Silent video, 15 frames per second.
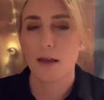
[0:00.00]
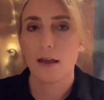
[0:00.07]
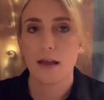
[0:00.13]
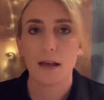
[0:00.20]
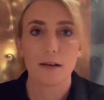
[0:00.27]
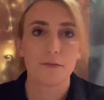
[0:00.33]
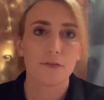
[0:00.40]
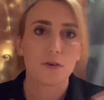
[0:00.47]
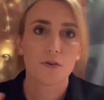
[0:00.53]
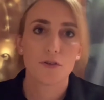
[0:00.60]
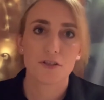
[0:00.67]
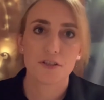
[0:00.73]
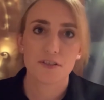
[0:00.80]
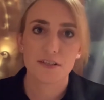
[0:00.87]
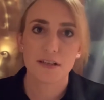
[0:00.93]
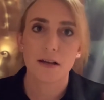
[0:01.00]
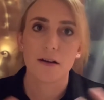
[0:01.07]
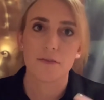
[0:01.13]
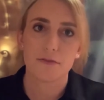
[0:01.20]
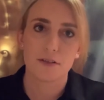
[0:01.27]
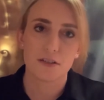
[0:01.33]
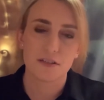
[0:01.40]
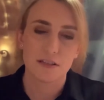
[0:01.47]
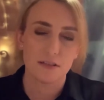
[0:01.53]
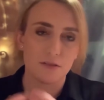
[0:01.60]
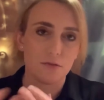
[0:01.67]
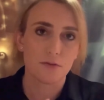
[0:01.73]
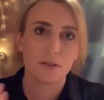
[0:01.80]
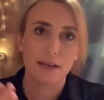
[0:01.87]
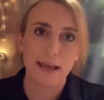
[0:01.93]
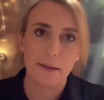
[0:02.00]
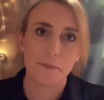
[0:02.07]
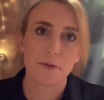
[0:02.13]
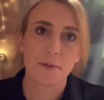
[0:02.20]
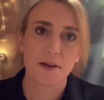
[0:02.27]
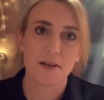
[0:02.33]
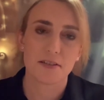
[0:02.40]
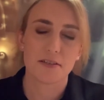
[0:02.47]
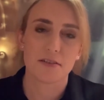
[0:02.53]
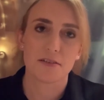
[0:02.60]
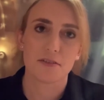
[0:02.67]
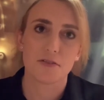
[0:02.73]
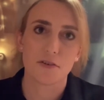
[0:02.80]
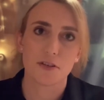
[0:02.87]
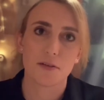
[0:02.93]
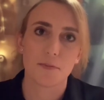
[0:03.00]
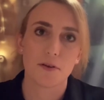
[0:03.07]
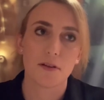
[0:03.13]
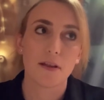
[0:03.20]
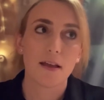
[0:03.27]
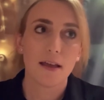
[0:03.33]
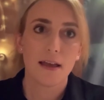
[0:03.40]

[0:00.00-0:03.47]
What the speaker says: and of course yourself, because you're the named person in the document,